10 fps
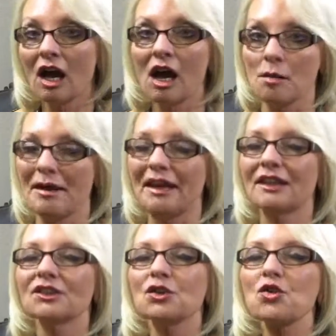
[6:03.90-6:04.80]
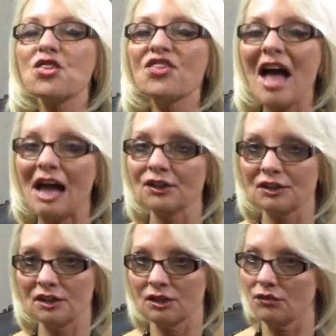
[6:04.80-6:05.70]
amounting to
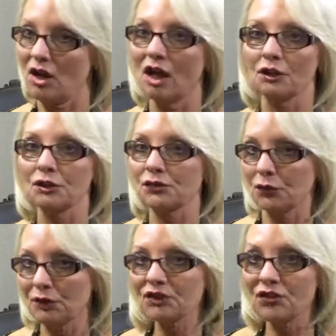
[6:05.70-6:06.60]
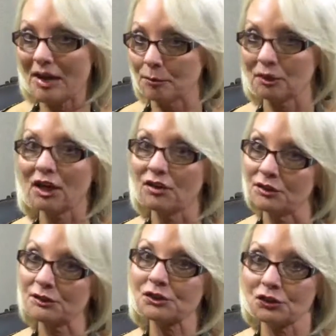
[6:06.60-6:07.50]
thousands of dollars for each family on
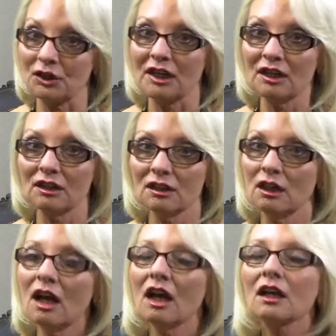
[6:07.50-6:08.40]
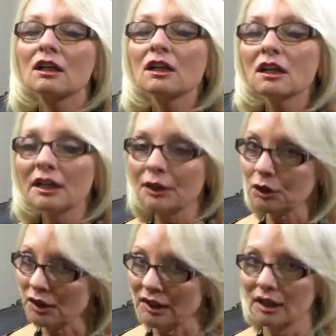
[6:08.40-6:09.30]
their street.
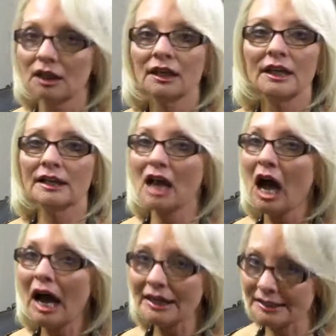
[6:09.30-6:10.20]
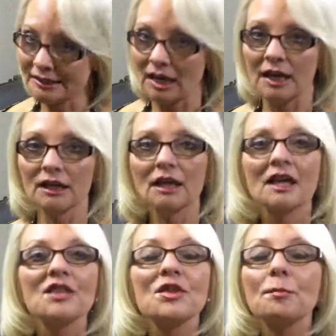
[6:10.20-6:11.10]
Clearly, in hindsight,
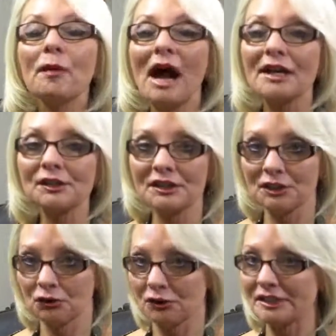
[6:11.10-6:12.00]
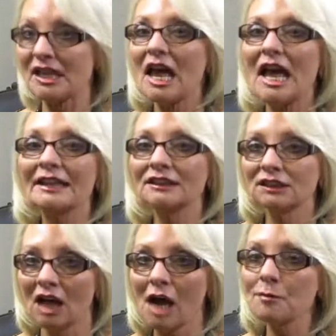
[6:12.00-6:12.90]
the buyer's interests had
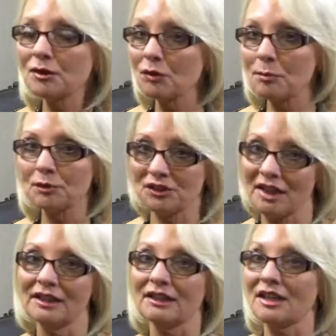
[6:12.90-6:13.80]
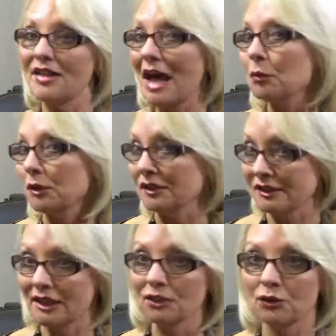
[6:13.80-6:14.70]
not been represented in that real
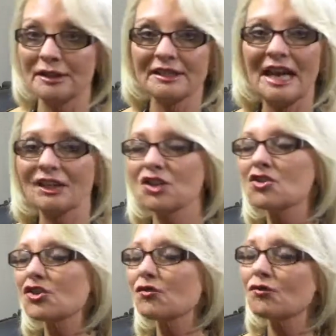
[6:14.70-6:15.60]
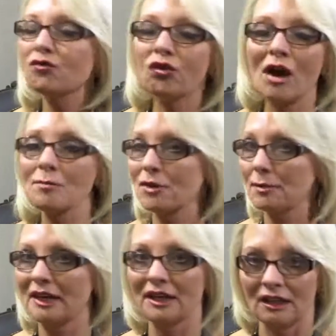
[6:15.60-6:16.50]
estate transaction from the
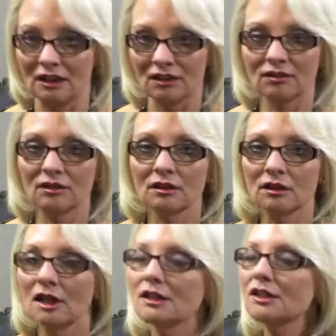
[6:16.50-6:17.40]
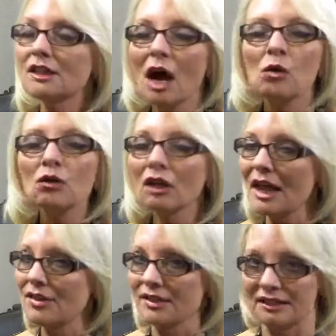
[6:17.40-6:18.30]
beginning. Don't
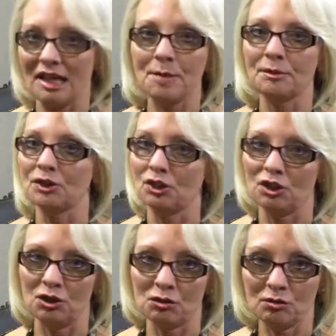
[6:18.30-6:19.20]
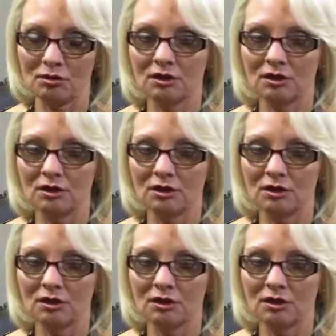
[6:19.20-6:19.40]
let this happen to you.